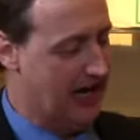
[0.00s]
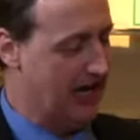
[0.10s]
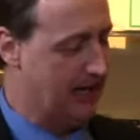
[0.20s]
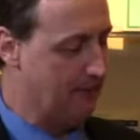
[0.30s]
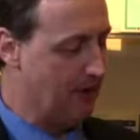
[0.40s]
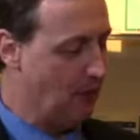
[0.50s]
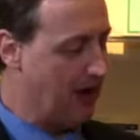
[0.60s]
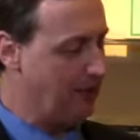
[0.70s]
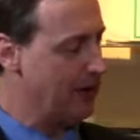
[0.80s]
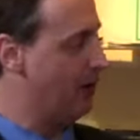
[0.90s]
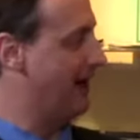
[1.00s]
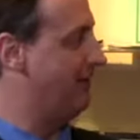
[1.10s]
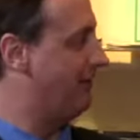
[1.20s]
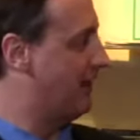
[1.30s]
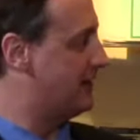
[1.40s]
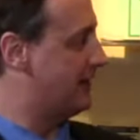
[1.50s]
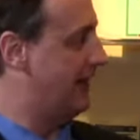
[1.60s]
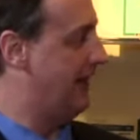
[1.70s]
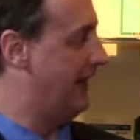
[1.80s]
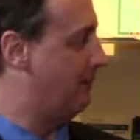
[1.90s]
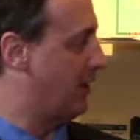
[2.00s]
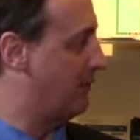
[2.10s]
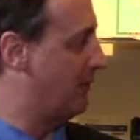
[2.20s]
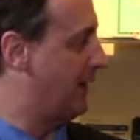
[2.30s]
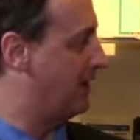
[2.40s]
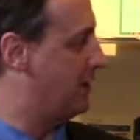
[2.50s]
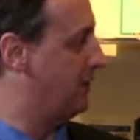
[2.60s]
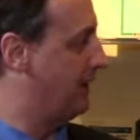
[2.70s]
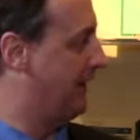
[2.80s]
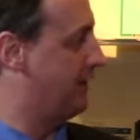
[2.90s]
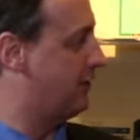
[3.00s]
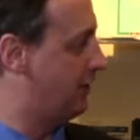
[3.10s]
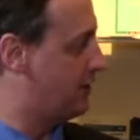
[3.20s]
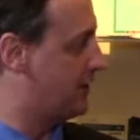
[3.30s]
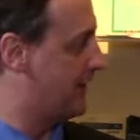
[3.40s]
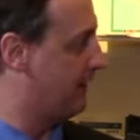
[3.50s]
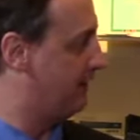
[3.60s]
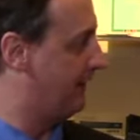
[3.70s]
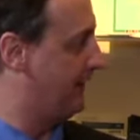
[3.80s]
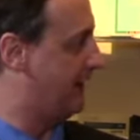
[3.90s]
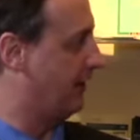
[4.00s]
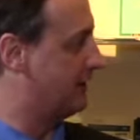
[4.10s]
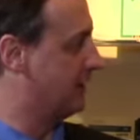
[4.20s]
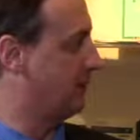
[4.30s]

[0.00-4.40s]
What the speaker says: Why don't we go around first, and Barbara, why don't you introduce yourself and tell us a little